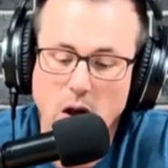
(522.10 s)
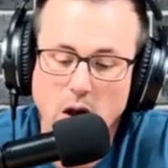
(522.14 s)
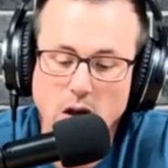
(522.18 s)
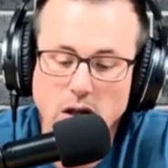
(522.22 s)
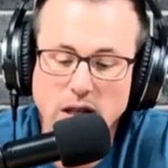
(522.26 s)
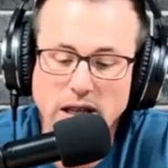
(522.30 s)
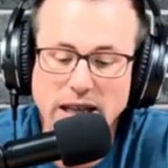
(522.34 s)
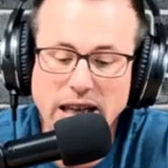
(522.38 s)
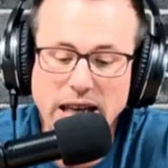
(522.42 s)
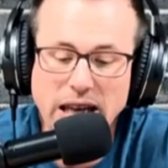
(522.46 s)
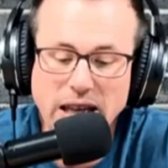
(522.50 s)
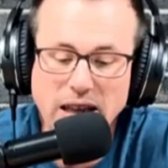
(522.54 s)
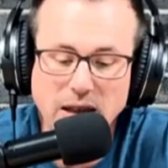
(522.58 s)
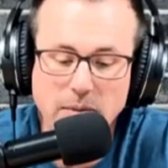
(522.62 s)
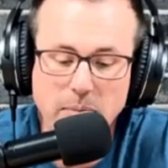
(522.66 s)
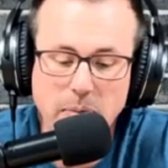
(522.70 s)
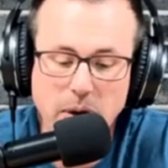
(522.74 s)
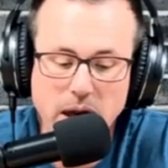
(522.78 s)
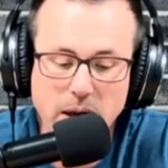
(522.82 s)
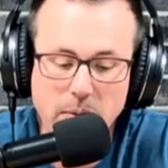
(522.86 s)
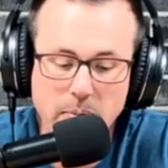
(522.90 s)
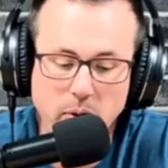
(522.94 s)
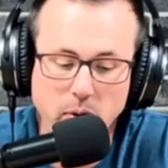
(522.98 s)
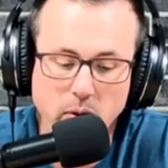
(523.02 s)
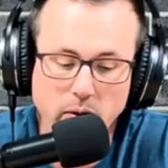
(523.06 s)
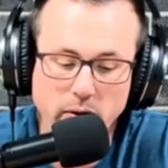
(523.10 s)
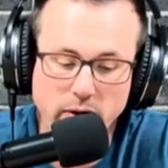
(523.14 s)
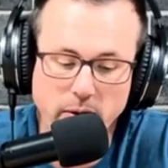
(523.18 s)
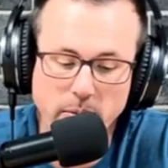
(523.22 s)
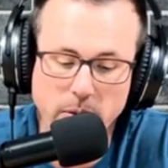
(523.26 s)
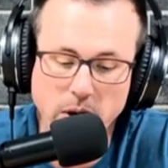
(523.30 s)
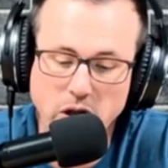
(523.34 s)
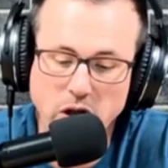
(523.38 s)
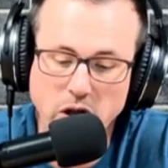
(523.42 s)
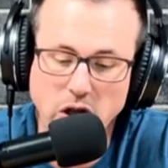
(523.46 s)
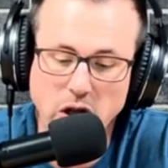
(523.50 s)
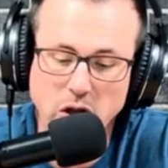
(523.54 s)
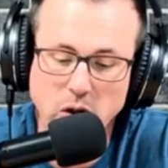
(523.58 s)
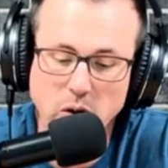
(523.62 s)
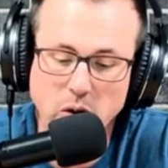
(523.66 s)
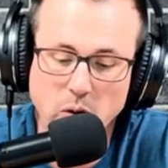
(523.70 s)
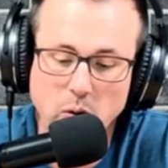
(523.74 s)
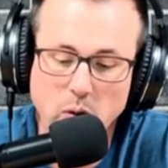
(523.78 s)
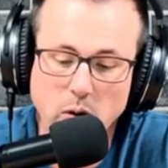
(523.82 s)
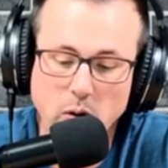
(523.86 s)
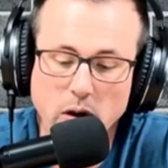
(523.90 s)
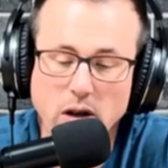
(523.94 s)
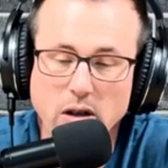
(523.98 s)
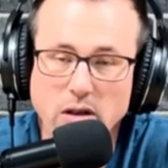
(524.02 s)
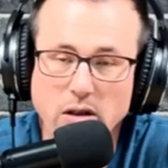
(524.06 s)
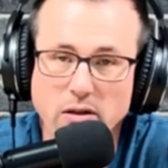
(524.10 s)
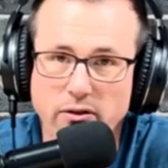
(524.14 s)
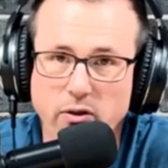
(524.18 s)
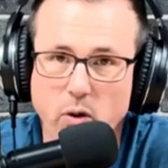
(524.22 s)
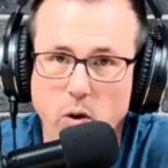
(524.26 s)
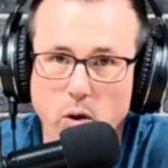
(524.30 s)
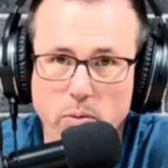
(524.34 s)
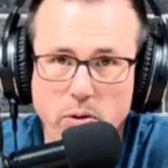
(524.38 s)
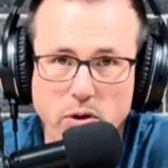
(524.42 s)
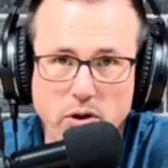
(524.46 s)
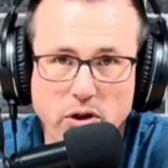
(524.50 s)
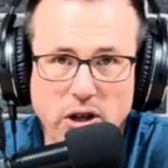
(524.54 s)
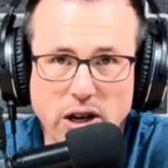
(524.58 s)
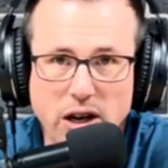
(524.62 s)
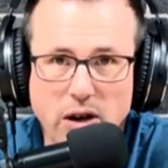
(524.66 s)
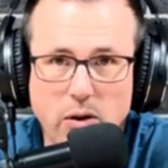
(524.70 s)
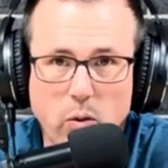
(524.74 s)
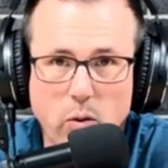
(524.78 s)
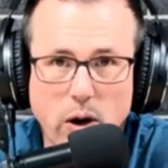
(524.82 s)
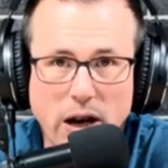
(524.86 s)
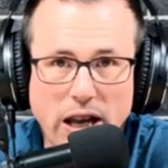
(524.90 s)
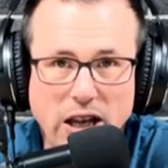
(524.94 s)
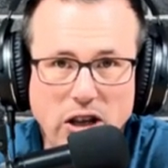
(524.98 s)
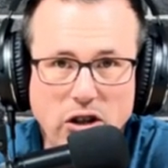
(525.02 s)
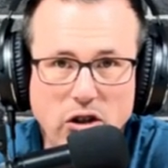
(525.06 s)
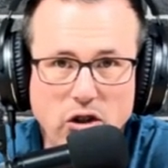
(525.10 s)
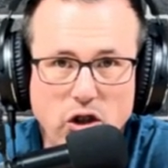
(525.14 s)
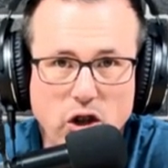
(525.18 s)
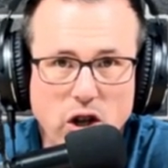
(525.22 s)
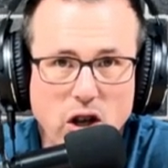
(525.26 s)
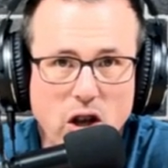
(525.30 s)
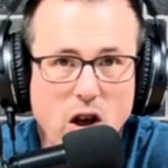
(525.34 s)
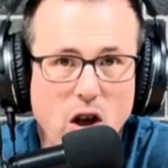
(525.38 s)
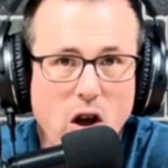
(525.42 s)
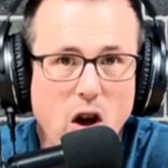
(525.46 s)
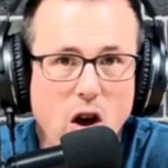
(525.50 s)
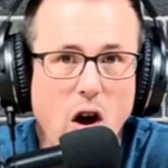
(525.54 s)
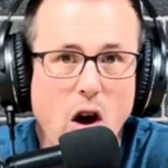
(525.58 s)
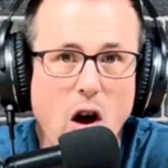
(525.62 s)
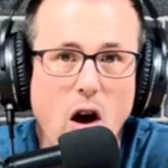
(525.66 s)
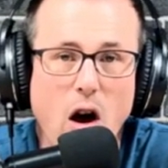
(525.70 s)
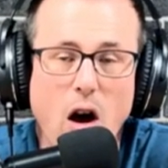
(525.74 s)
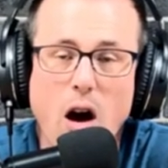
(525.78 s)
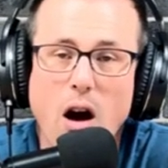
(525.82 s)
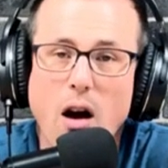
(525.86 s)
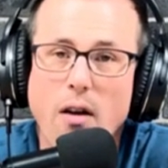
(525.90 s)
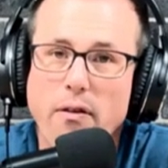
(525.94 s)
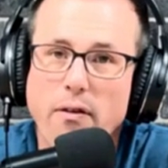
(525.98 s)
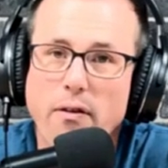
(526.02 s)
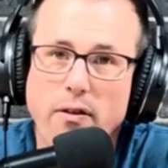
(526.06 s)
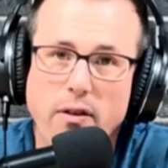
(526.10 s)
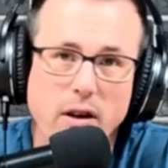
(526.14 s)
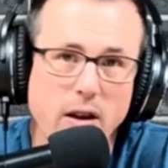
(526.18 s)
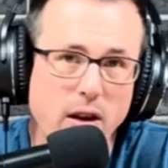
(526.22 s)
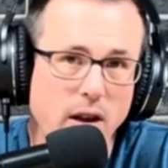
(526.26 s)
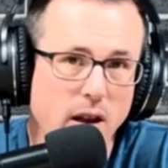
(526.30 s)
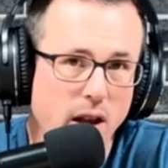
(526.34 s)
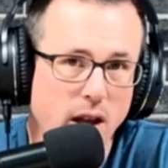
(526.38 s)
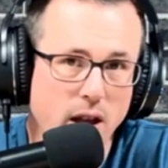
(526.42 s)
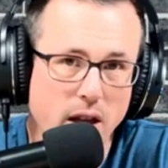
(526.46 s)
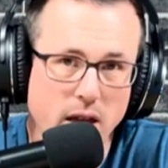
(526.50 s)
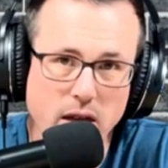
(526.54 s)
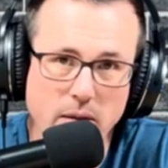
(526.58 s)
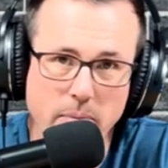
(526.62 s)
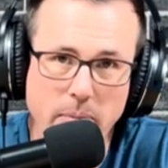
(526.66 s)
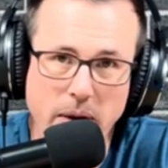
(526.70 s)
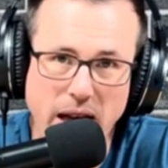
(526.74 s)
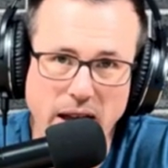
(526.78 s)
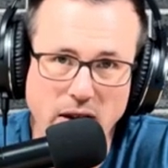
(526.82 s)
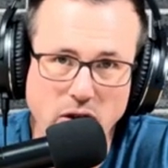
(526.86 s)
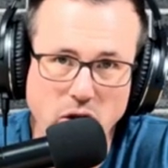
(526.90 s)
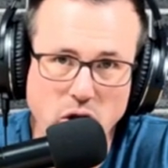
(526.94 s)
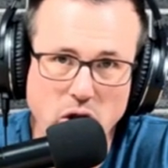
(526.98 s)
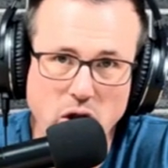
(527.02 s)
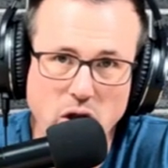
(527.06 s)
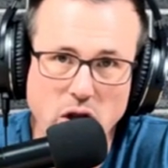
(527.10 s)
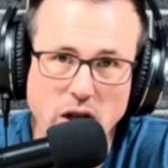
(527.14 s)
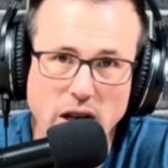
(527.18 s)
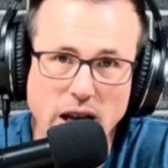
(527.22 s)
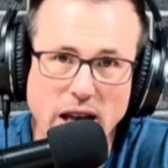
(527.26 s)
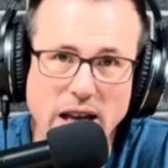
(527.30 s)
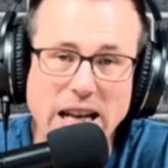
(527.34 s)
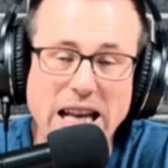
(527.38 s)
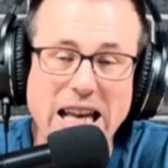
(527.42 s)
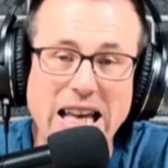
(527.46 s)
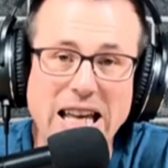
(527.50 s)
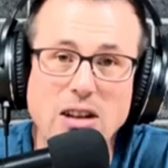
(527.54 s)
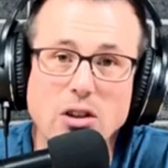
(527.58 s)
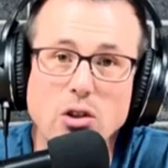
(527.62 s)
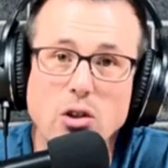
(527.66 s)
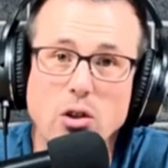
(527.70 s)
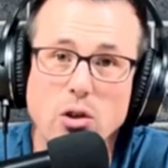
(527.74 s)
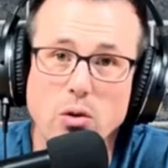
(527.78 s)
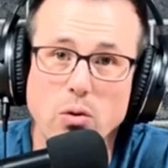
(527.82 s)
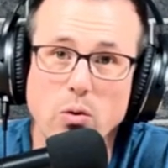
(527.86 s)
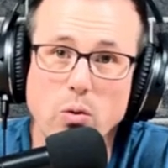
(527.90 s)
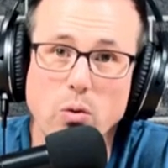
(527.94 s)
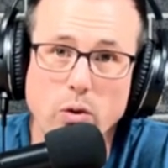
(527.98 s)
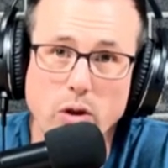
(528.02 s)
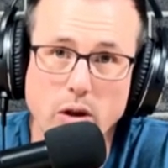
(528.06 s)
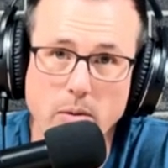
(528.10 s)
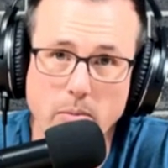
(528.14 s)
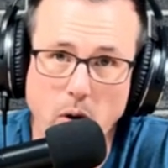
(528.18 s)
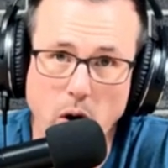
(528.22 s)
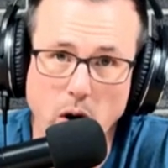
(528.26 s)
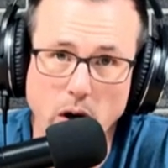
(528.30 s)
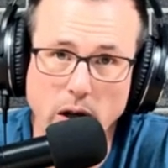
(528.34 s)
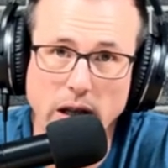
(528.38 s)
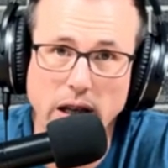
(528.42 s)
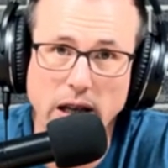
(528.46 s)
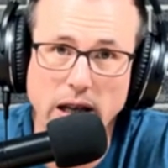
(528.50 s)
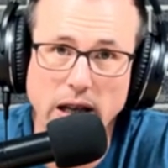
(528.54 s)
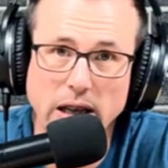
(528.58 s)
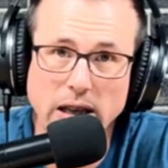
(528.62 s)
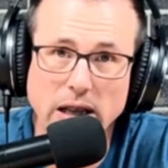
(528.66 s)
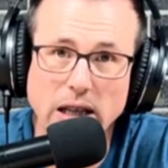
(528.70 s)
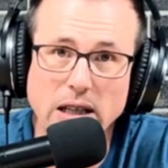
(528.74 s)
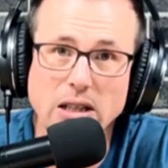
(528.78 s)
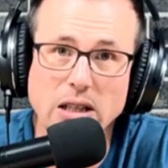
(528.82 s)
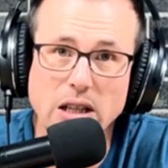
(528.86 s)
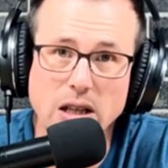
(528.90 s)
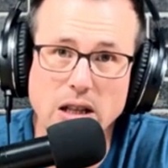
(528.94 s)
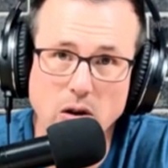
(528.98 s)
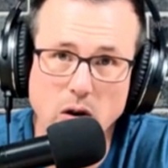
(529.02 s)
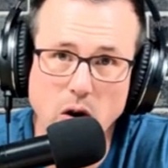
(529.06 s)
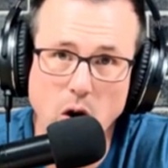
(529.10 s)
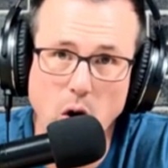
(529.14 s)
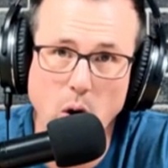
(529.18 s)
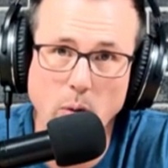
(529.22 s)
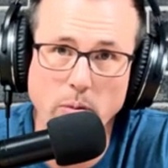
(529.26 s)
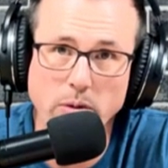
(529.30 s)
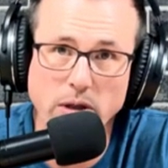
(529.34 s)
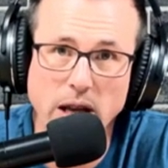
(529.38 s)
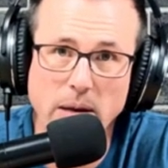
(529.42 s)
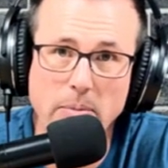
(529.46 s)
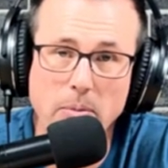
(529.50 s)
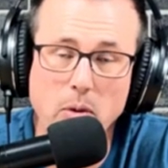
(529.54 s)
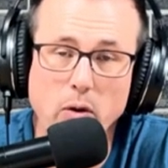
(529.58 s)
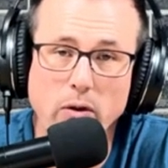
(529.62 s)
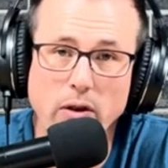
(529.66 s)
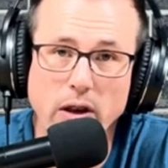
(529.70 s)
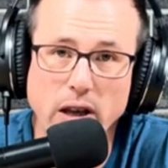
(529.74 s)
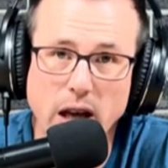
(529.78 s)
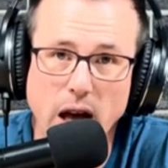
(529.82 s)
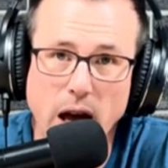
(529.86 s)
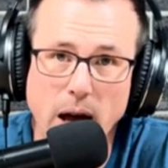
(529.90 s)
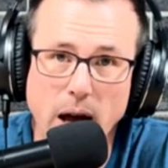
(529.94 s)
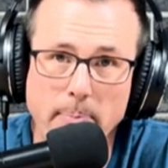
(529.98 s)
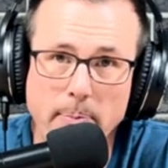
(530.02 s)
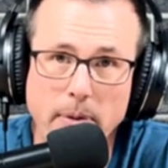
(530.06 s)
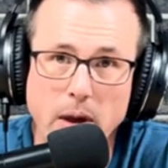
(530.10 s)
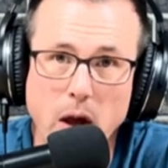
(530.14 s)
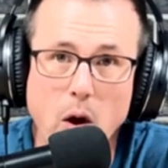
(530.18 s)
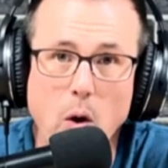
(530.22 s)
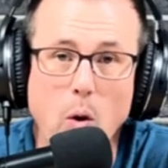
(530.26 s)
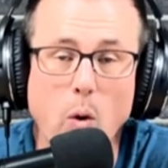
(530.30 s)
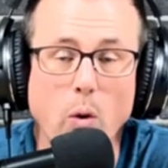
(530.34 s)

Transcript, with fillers: to get the people from the two to four percent range off the bench and into the market, listing their homes and moving up,